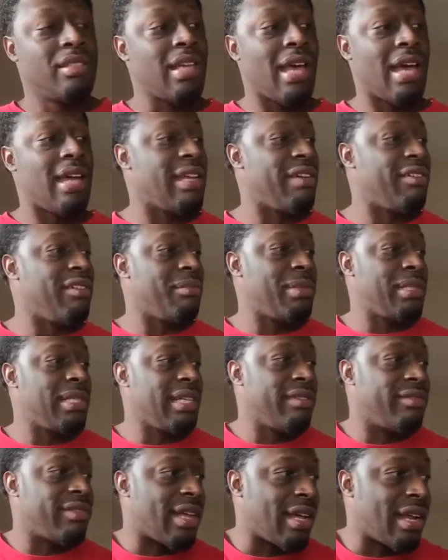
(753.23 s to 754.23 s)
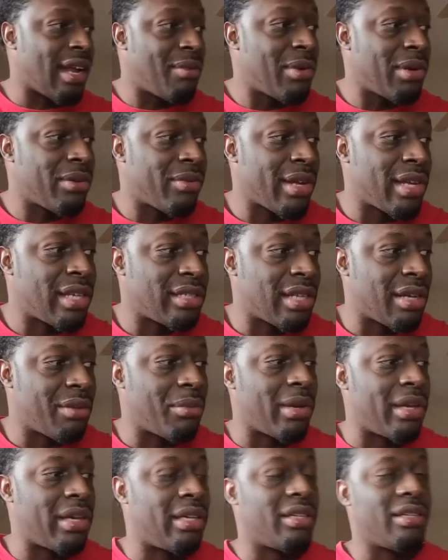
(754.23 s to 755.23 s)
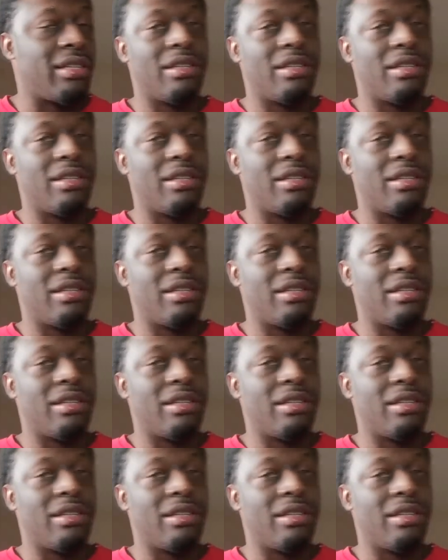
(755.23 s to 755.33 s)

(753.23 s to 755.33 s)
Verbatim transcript: See, I never believed that. I wasn't raised that way.